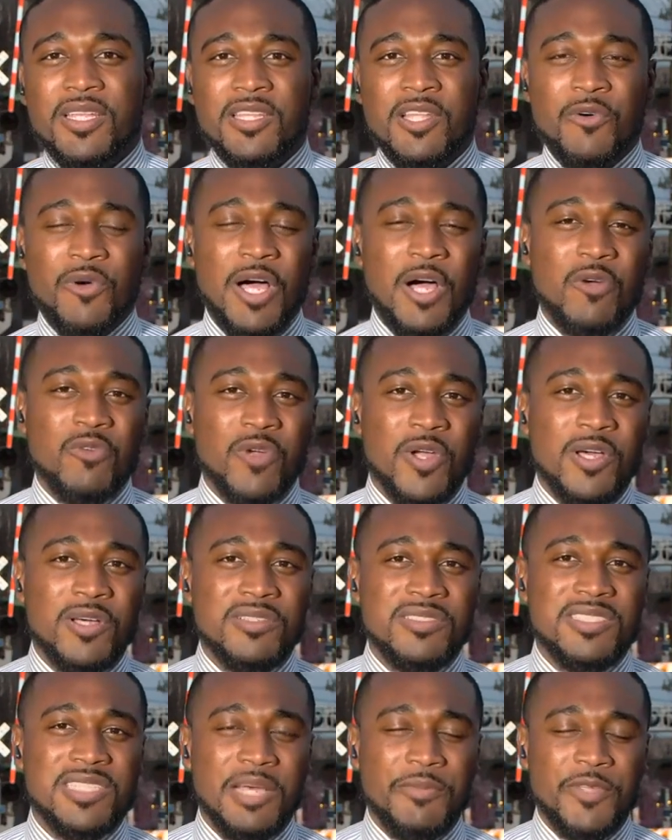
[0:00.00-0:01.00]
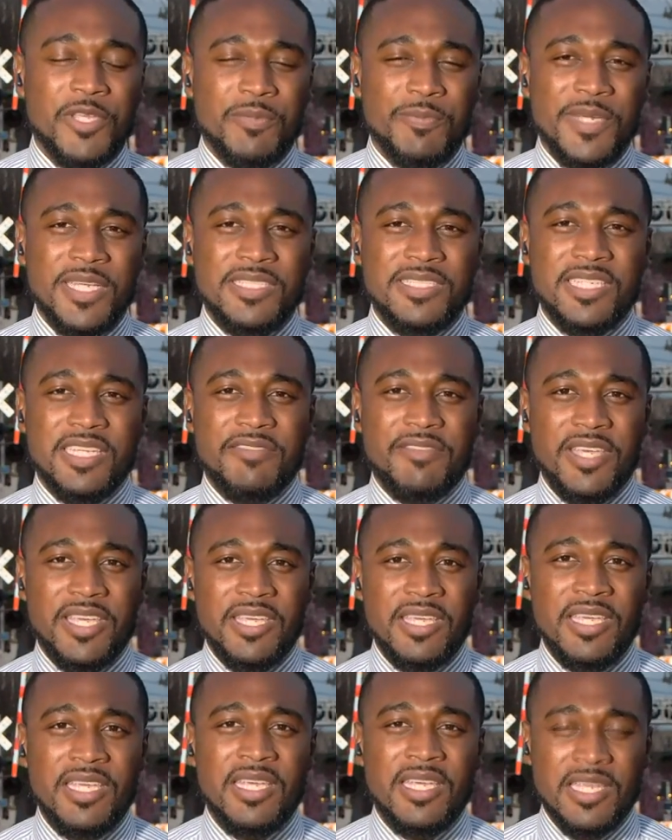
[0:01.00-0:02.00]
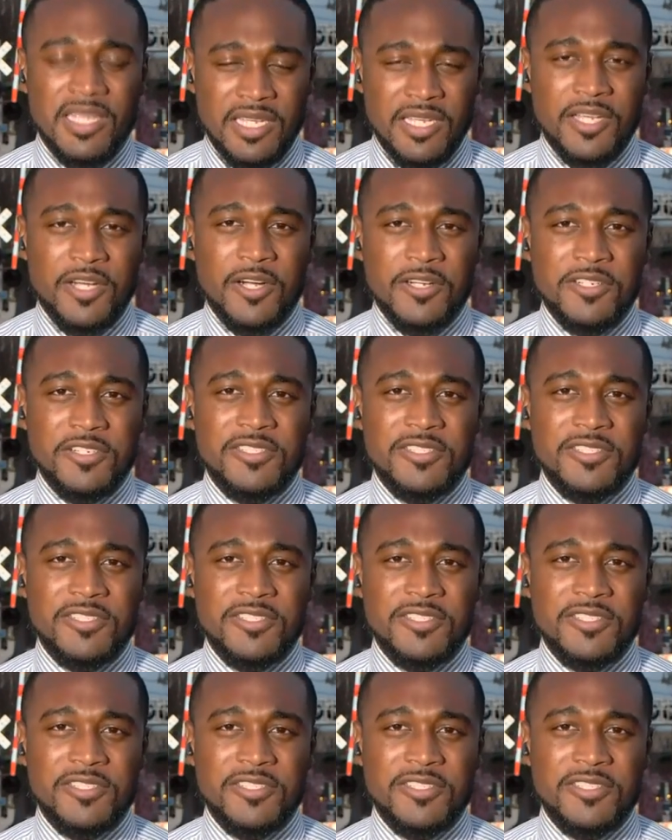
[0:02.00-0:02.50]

Lowell Rose, WBTV, on your